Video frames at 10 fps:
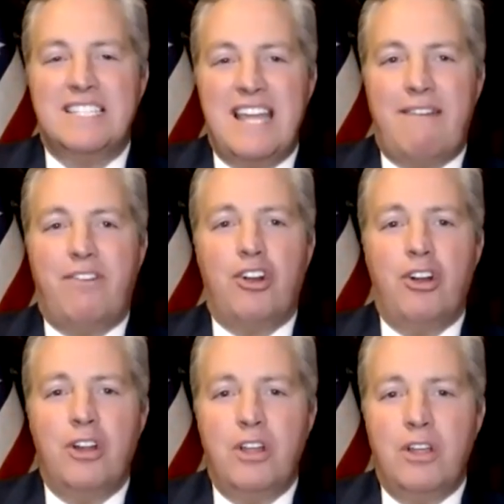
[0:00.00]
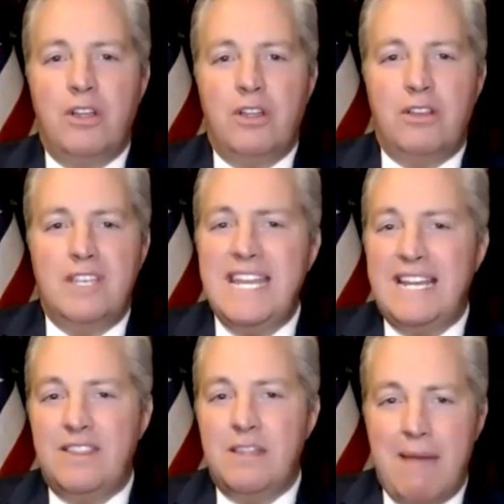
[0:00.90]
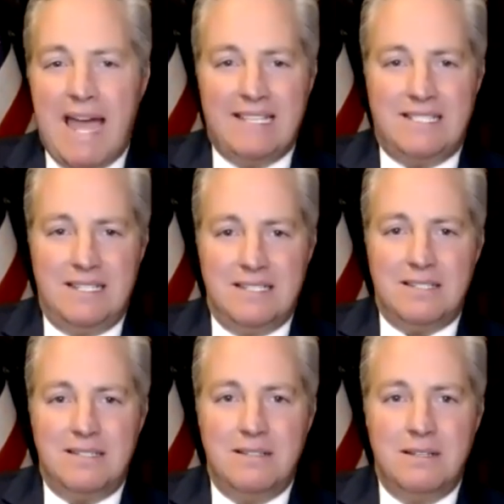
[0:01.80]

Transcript: never needed the masses.